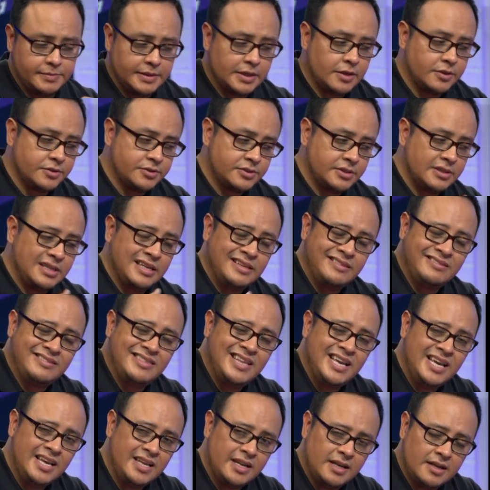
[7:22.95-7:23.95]
because the
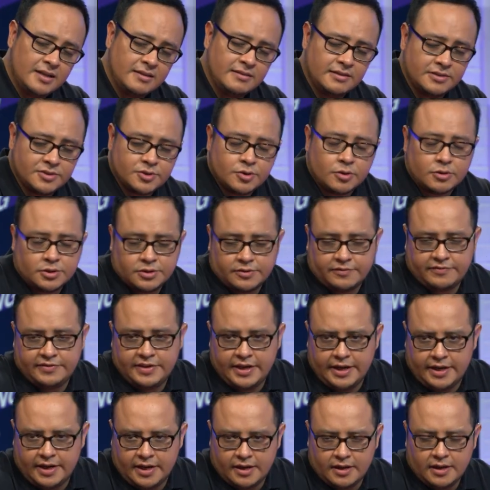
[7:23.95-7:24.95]
data, the source of
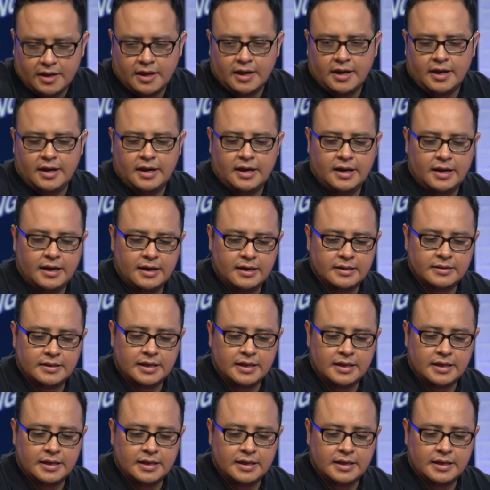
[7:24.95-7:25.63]
data uh,